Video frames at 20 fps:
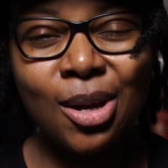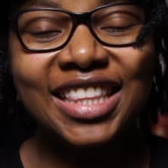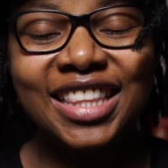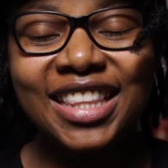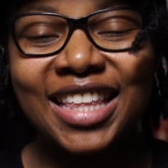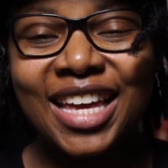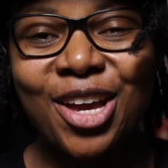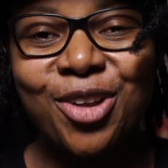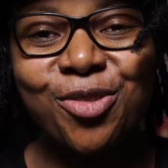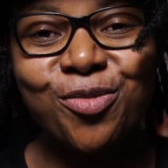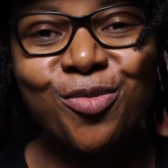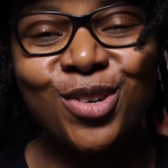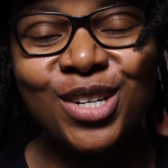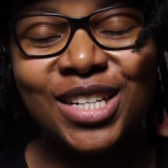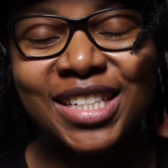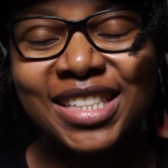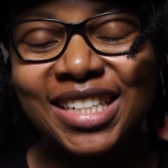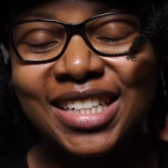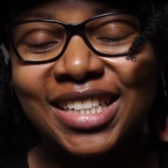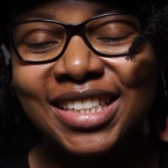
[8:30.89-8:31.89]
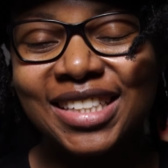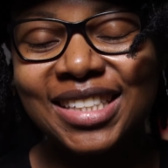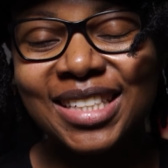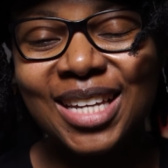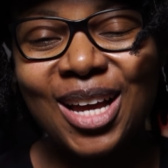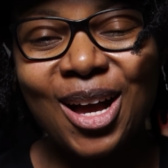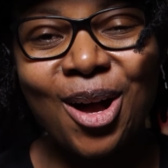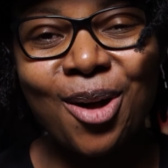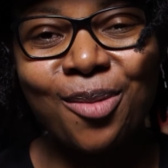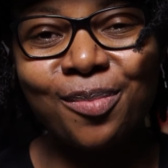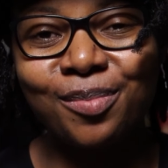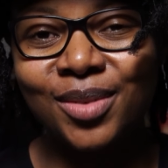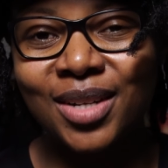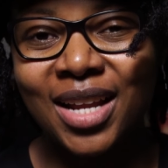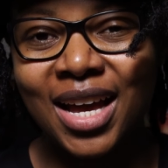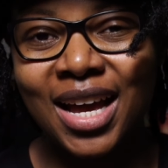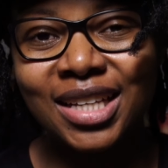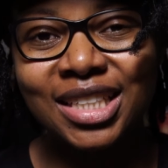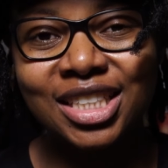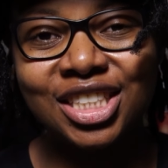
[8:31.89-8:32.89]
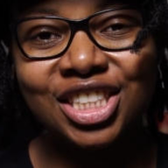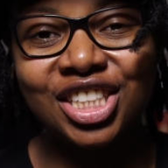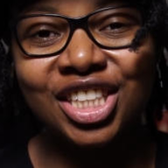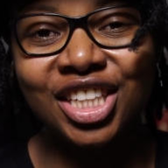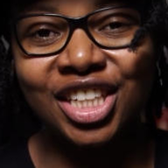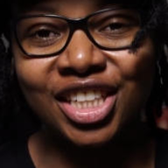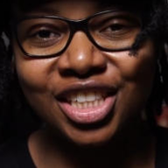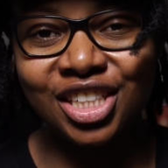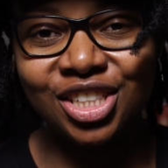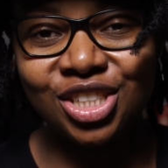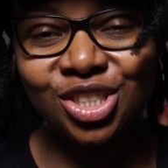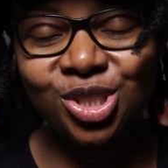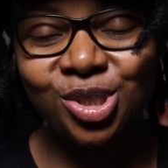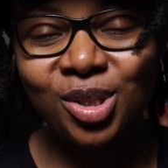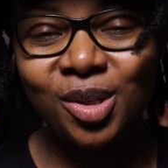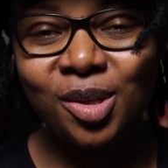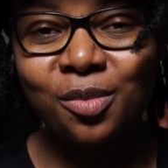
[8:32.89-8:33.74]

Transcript: That was a top-notch lunch.